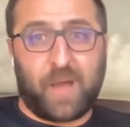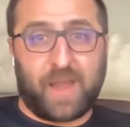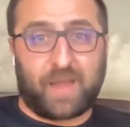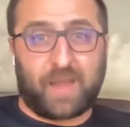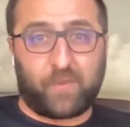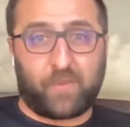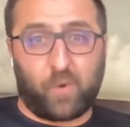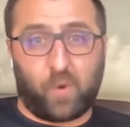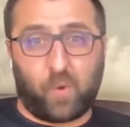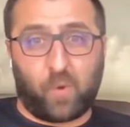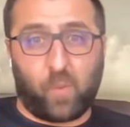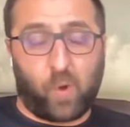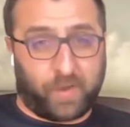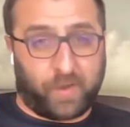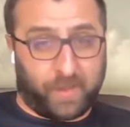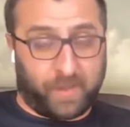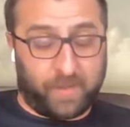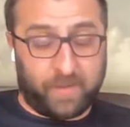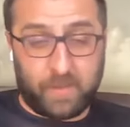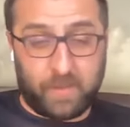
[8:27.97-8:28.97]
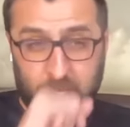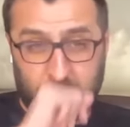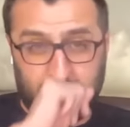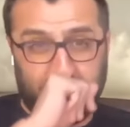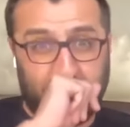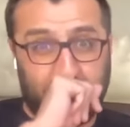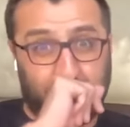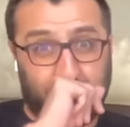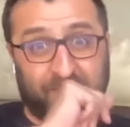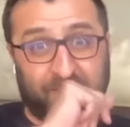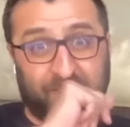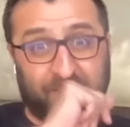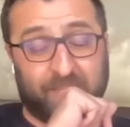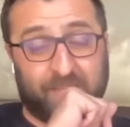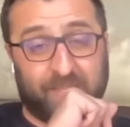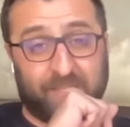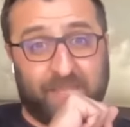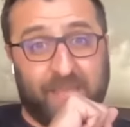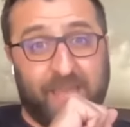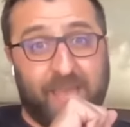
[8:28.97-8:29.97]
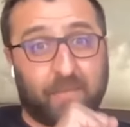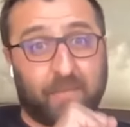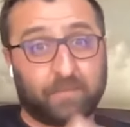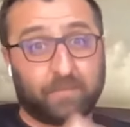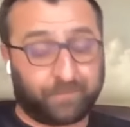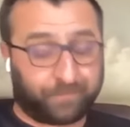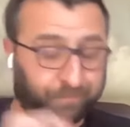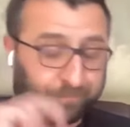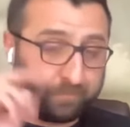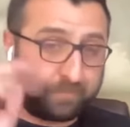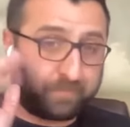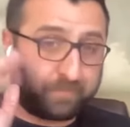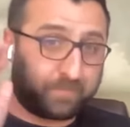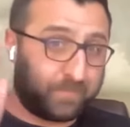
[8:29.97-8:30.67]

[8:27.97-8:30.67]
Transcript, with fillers: And a lot of you are working in businesses that